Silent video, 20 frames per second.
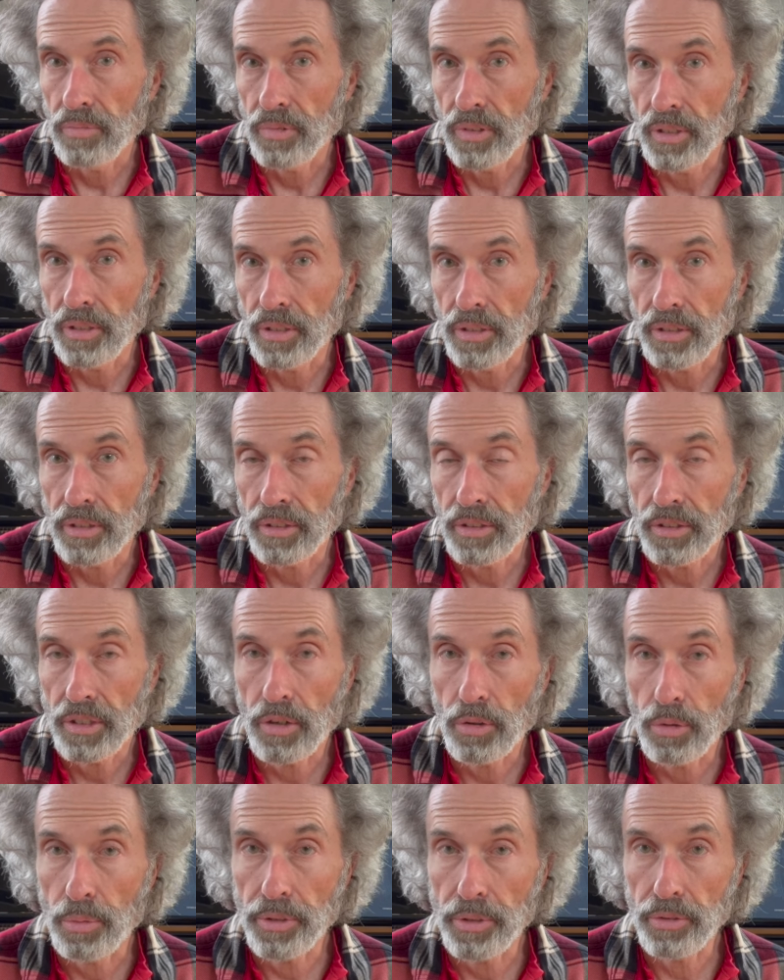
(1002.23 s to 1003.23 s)
the
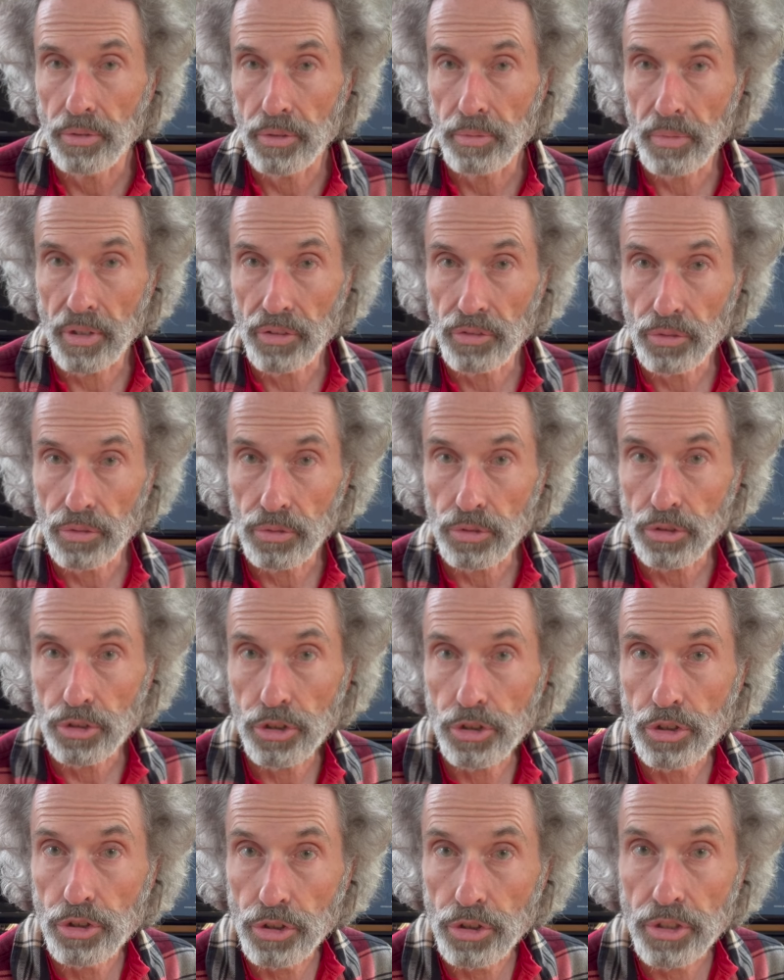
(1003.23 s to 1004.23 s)
thyroarytenoid muscle
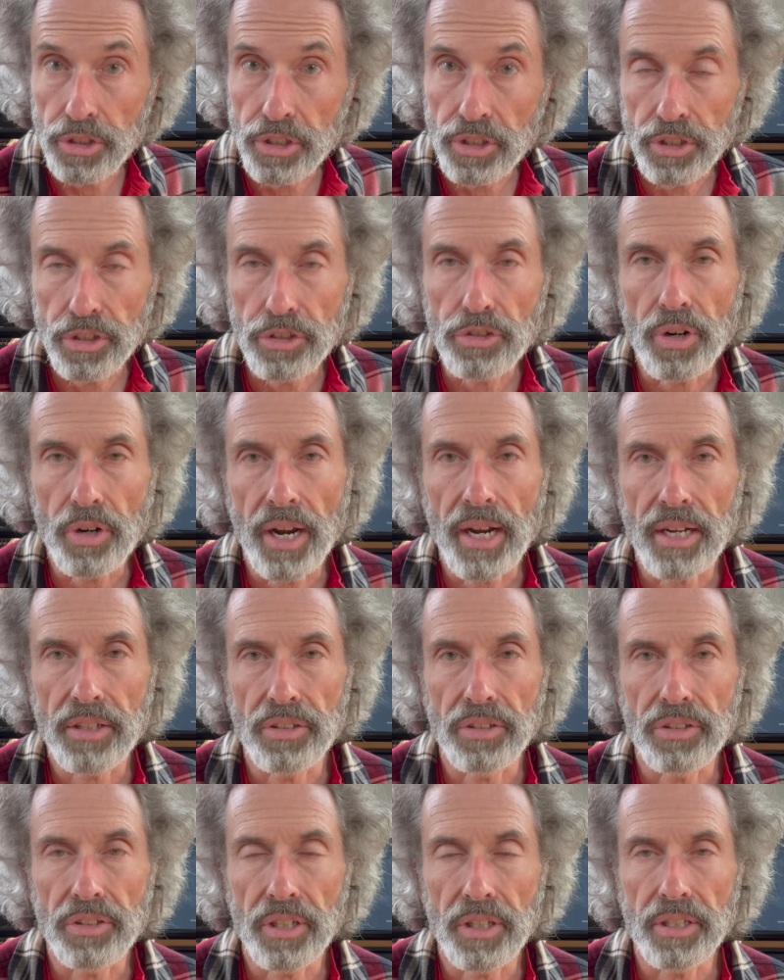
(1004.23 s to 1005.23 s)
should contract
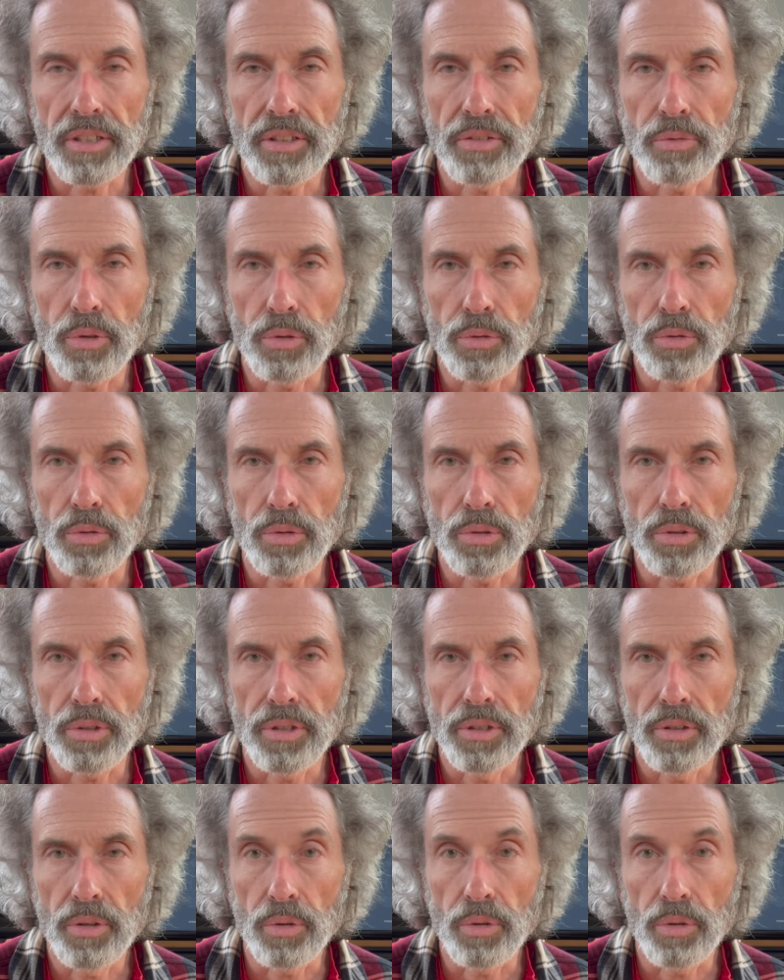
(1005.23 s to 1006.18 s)
to tighten the vocal cord.